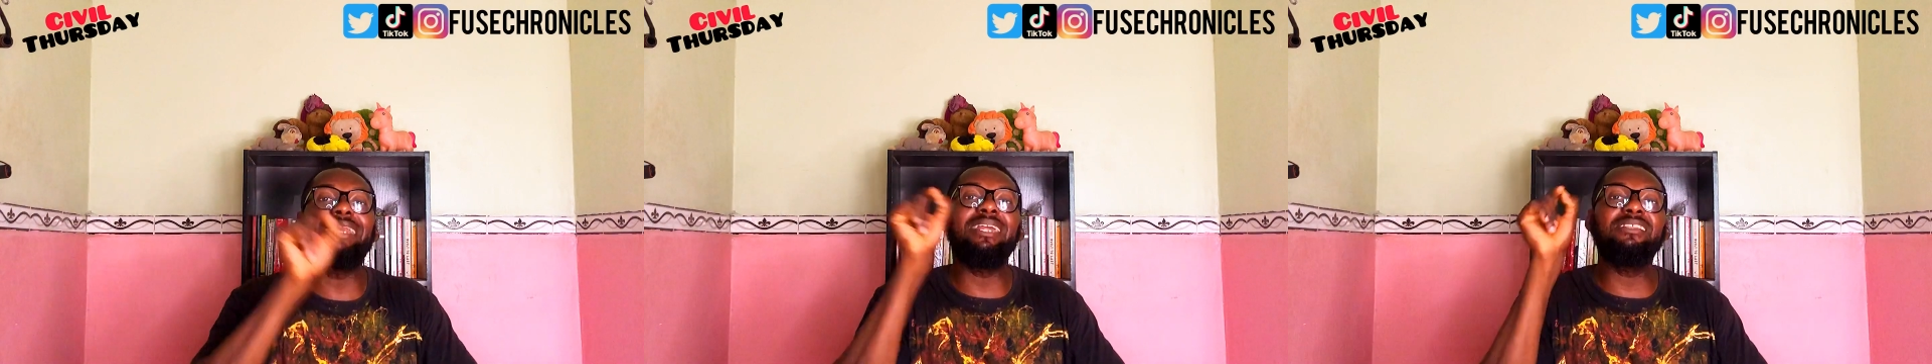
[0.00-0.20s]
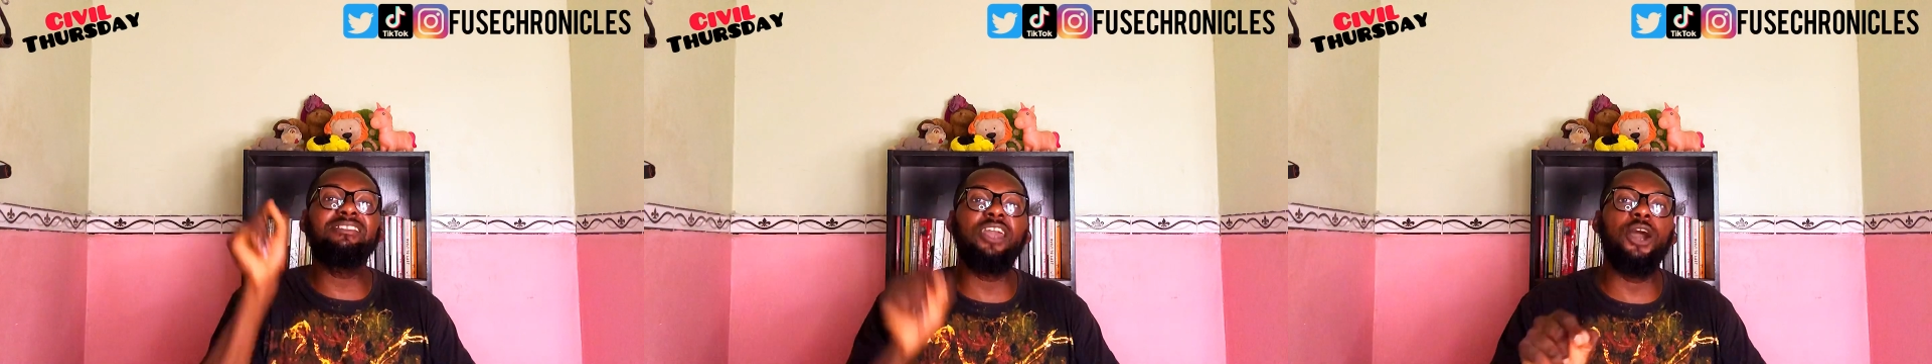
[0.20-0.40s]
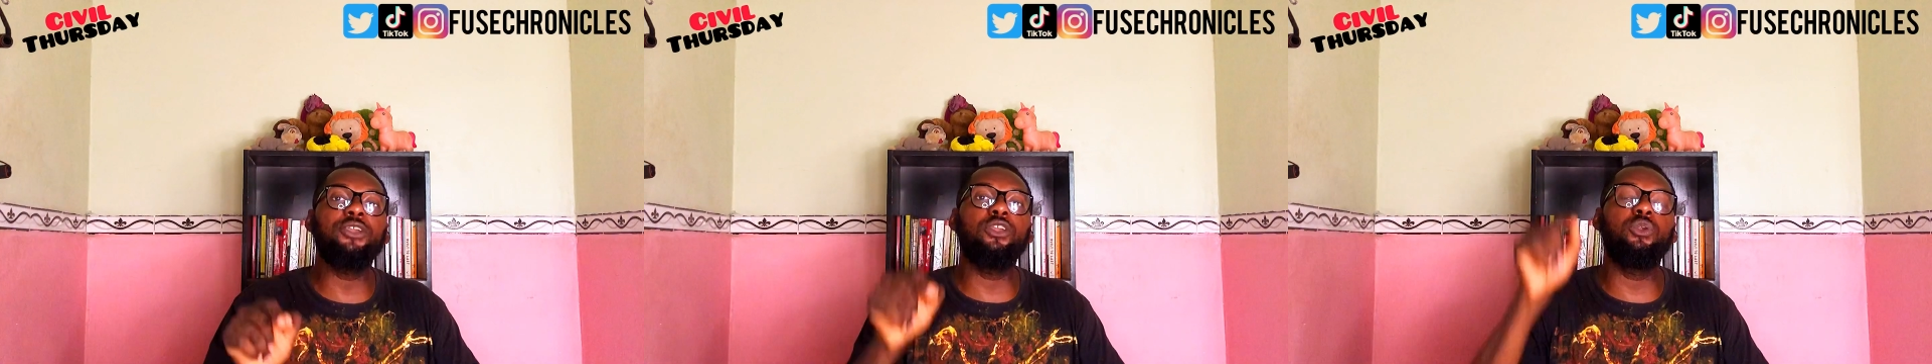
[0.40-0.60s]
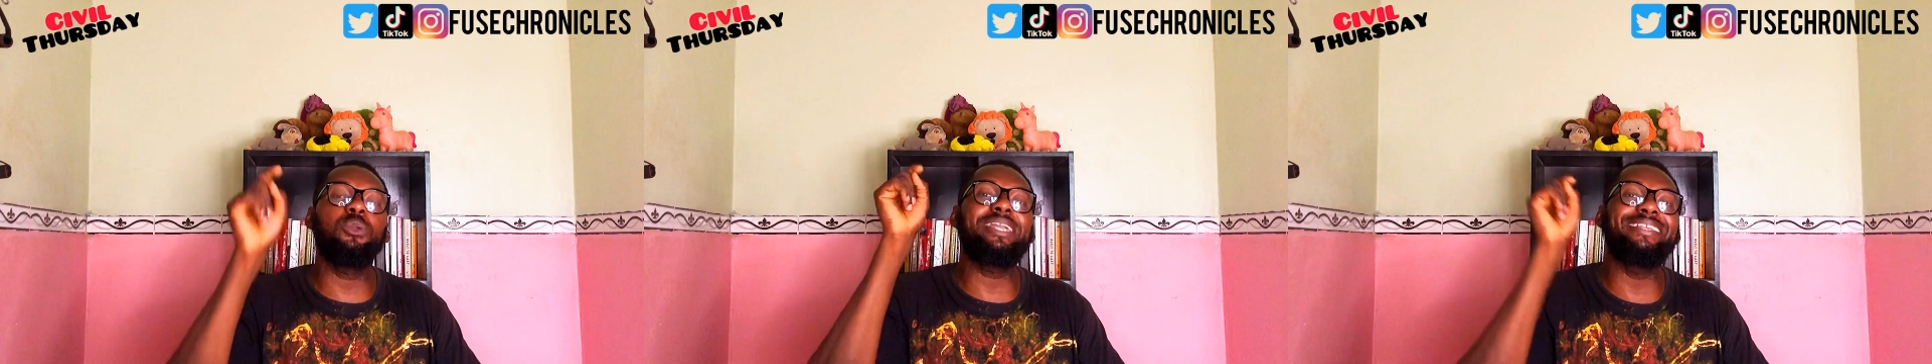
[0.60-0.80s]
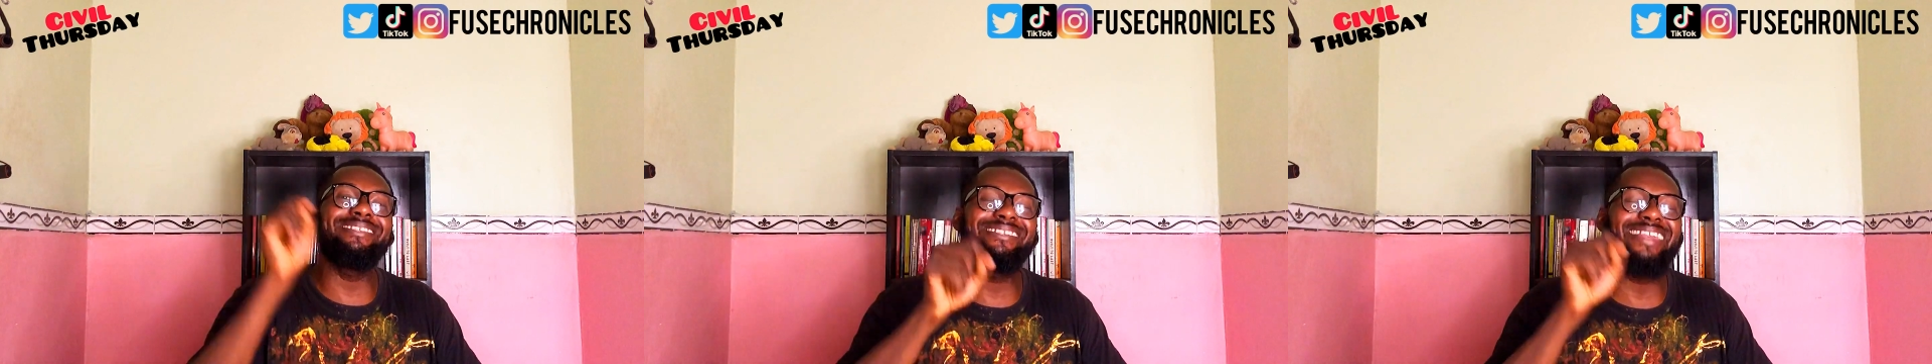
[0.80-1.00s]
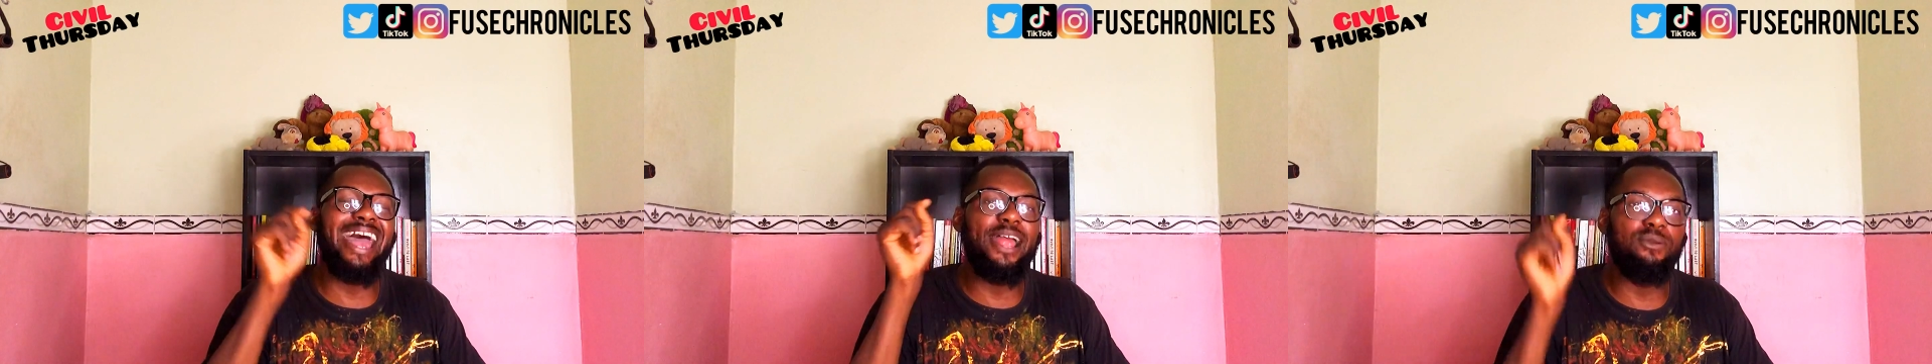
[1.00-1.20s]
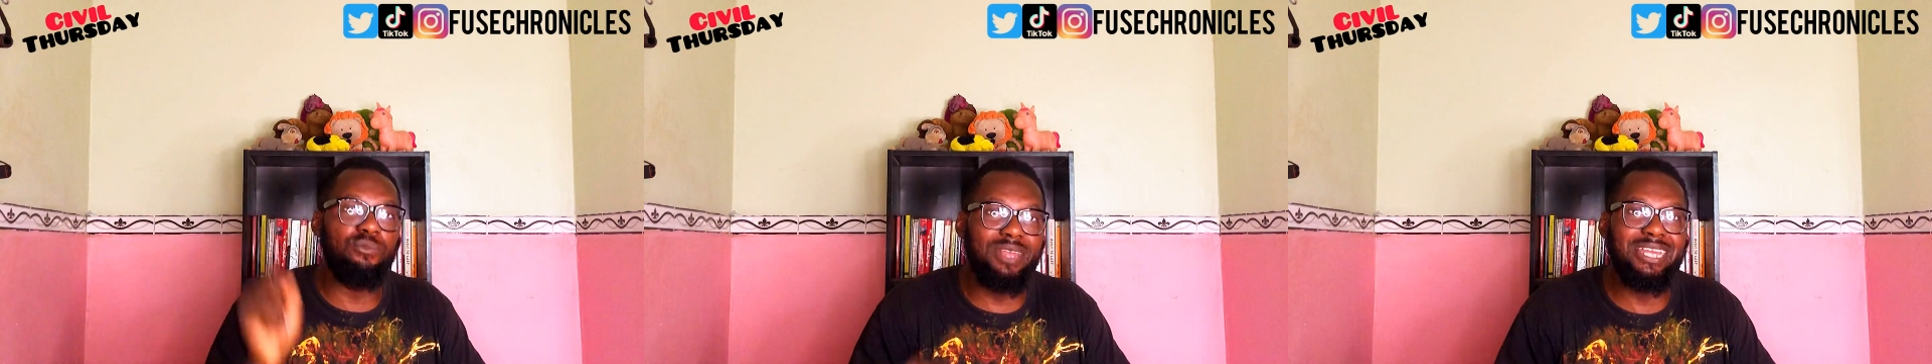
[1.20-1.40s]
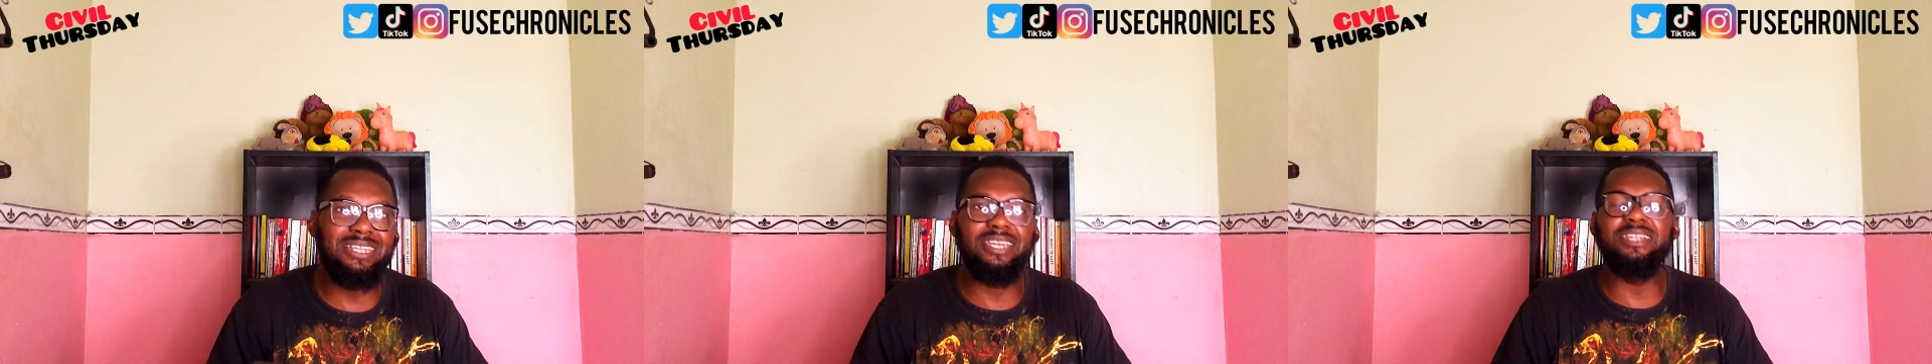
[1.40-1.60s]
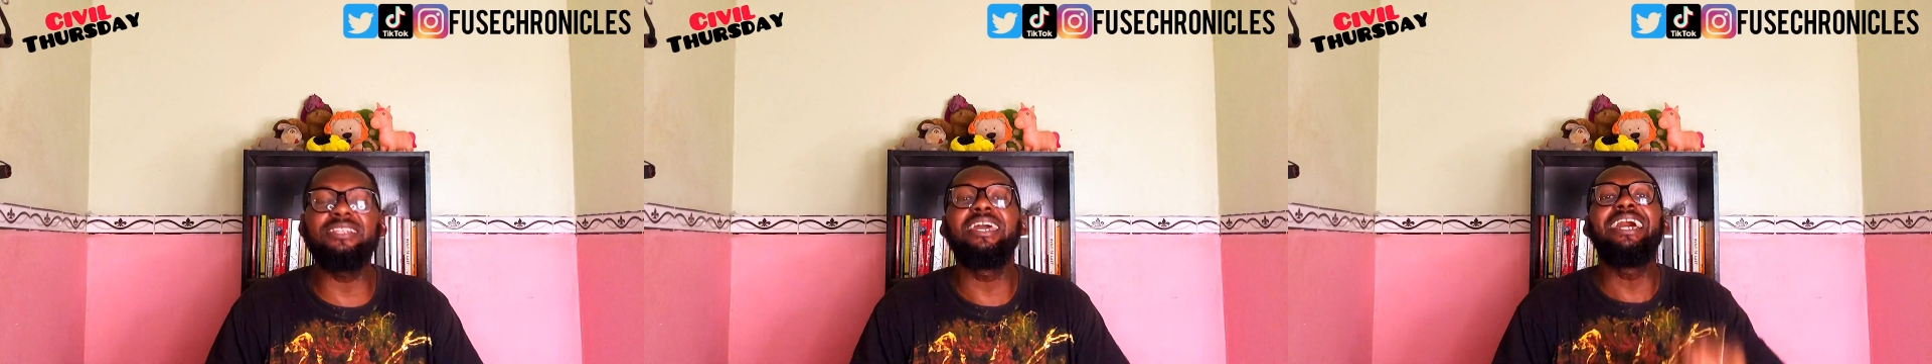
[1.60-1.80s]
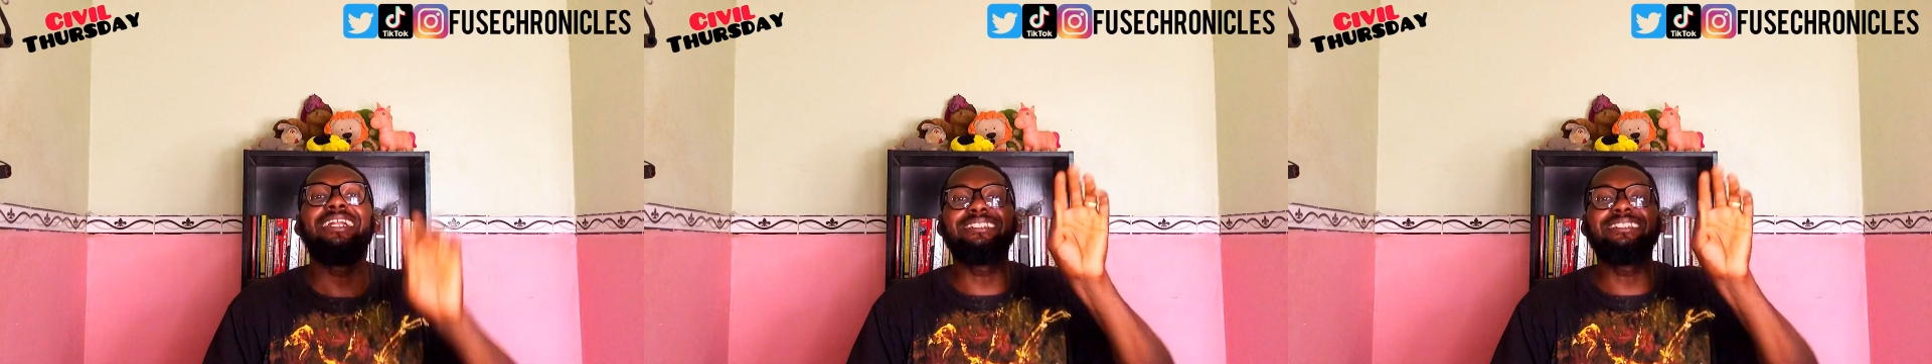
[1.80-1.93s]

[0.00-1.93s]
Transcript: they tell you you can start reading,